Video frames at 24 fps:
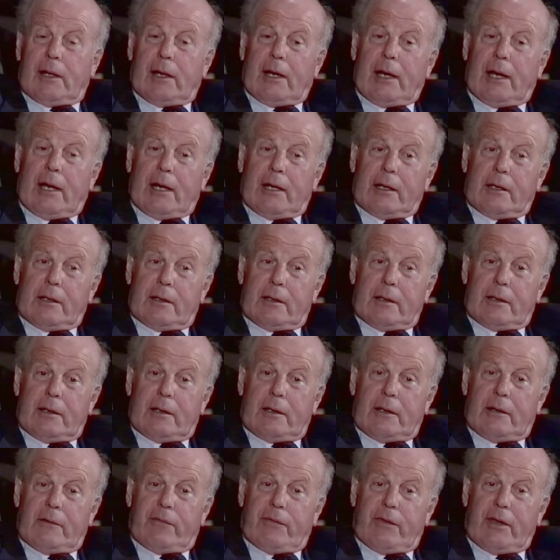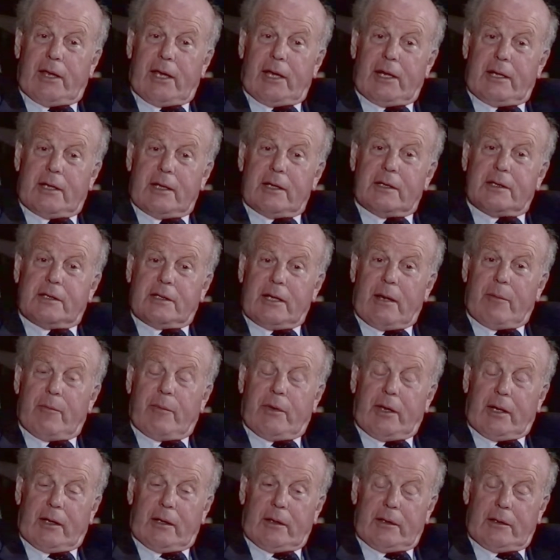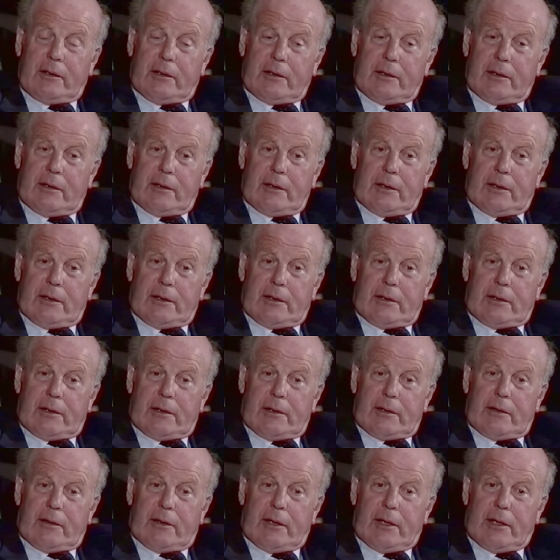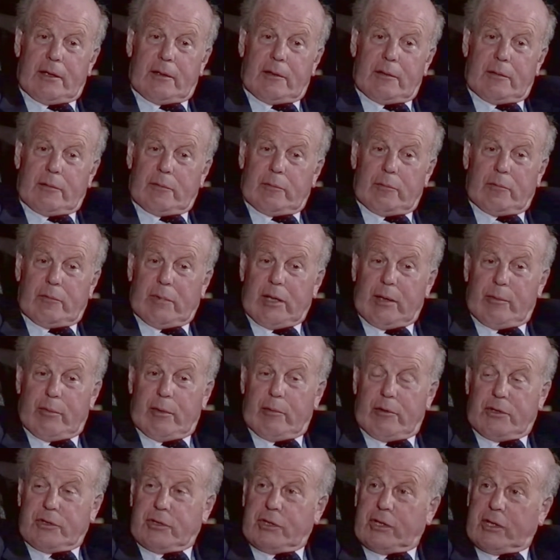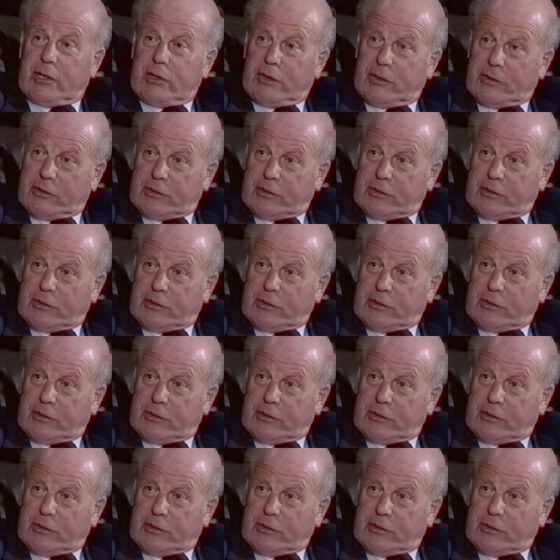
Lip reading: And if they did something that maybe wasn't in the